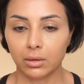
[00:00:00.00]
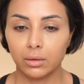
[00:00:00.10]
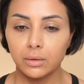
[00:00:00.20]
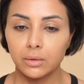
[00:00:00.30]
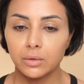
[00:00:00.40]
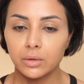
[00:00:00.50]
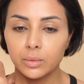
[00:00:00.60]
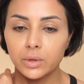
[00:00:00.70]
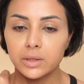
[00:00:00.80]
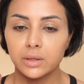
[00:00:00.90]
oh god,
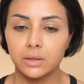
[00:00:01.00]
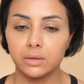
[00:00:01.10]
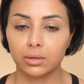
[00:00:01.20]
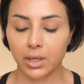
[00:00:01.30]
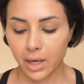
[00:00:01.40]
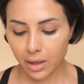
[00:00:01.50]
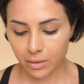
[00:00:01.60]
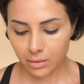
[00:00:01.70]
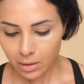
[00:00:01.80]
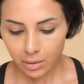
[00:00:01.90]
what is this? It's hair.
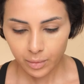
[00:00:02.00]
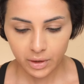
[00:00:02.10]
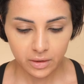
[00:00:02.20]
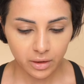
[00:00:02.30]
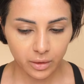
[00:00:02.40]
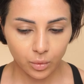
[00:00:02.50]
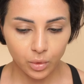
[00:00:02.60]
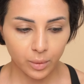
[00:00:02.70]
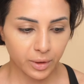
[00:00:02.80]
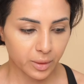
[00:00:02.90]
Because I
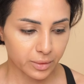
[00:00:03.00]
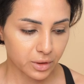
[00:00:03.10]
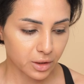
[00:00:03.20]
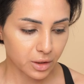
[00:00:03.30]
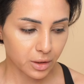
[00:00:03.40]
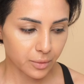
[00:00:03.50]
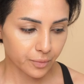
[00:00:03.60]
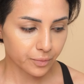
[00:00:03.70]
want to be able to,